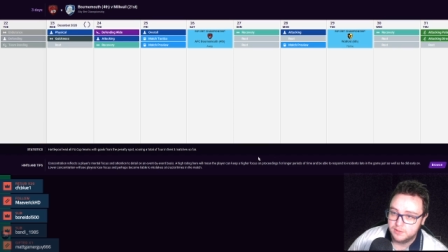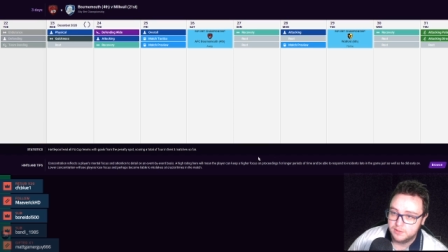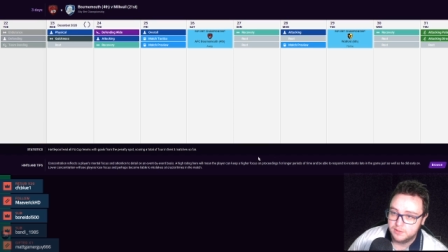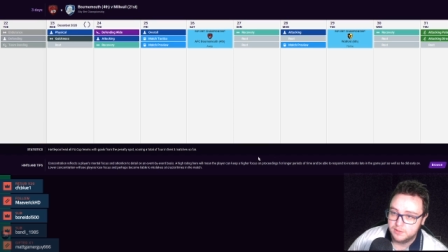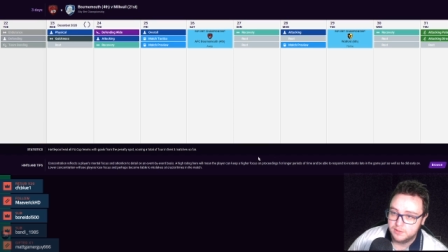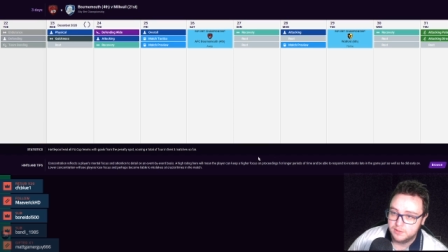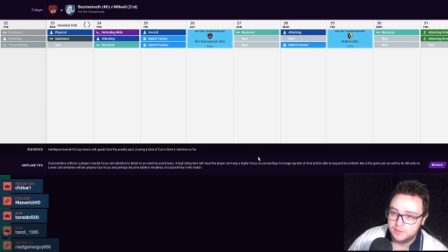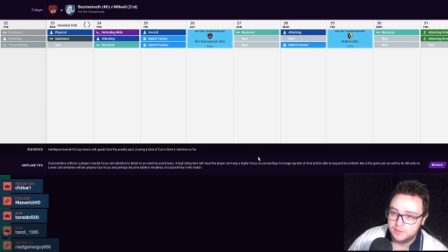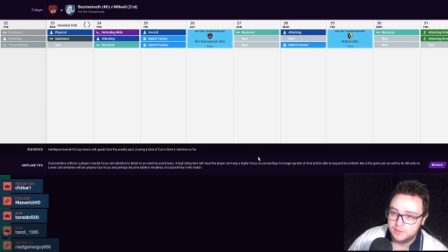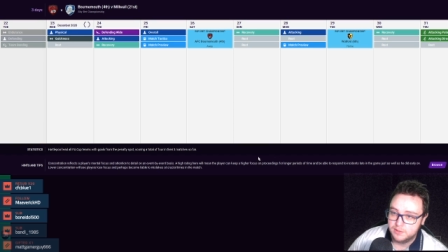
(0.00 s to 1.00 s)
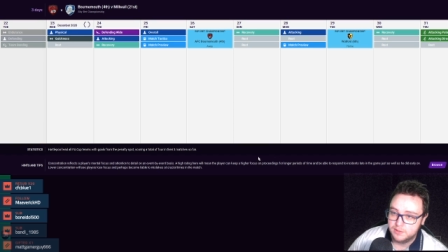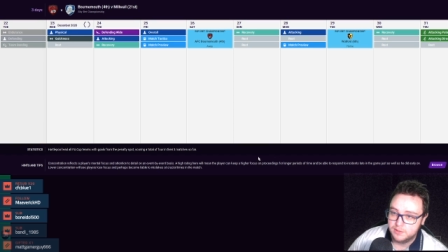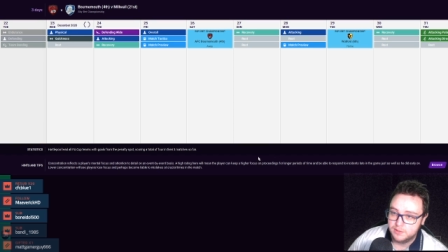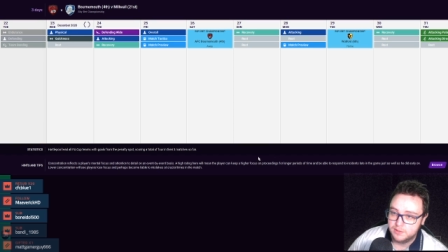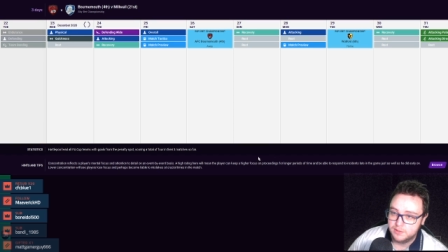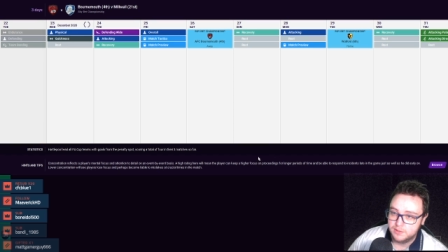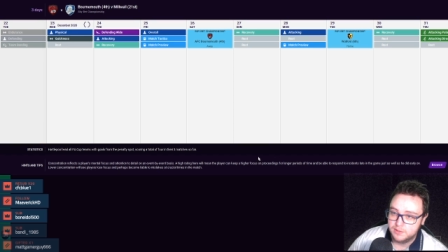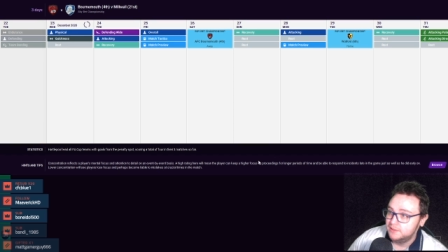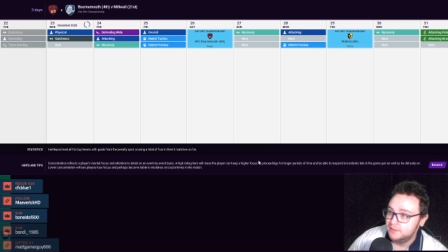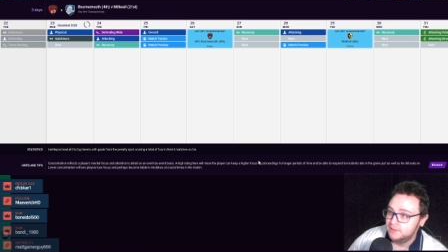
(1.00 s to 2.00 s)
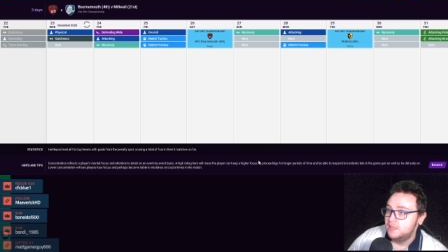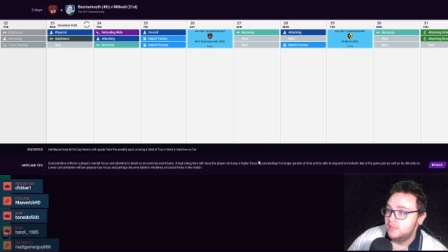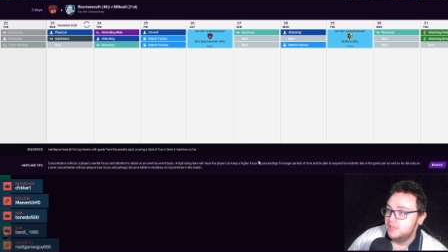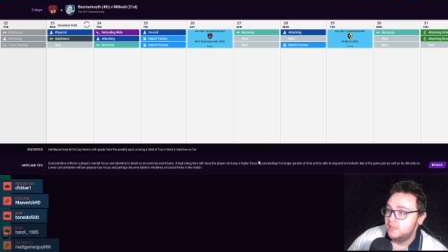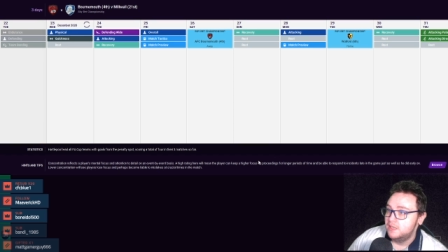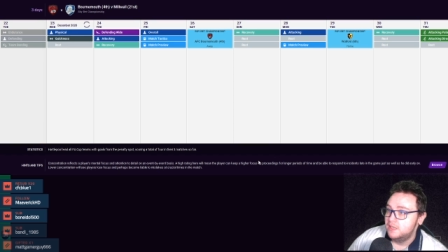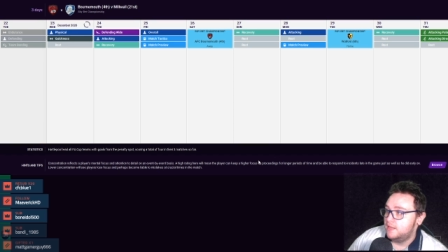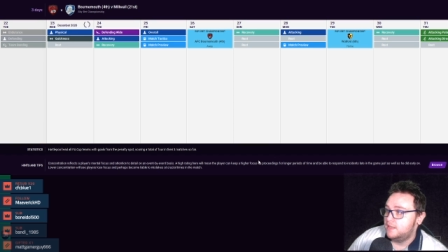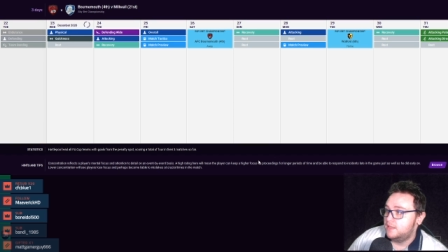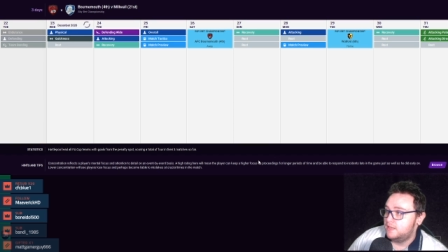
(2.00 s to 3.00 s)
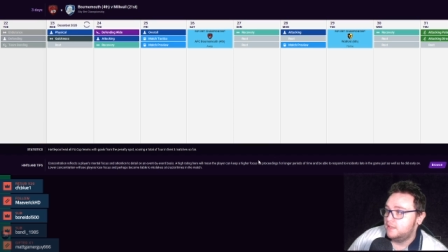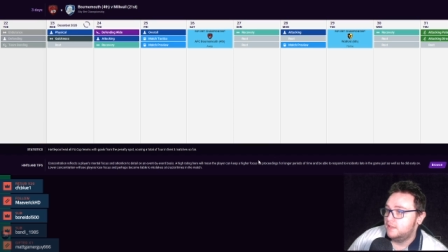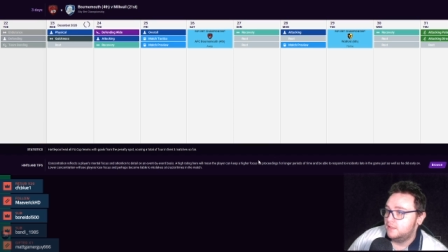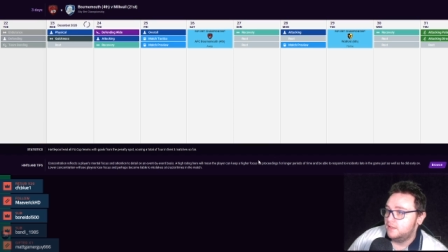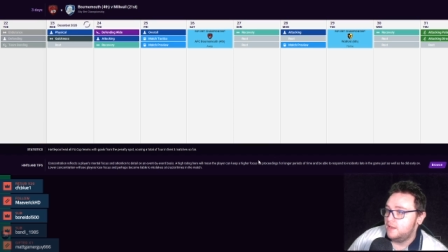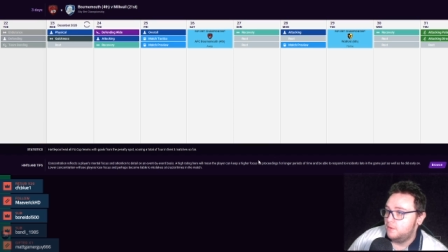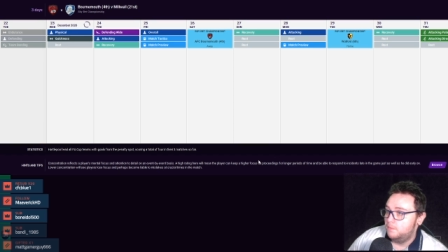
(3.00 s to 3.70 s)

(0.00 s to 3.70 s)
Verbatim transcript: I don't have an answer for you, really. All right, and yeah,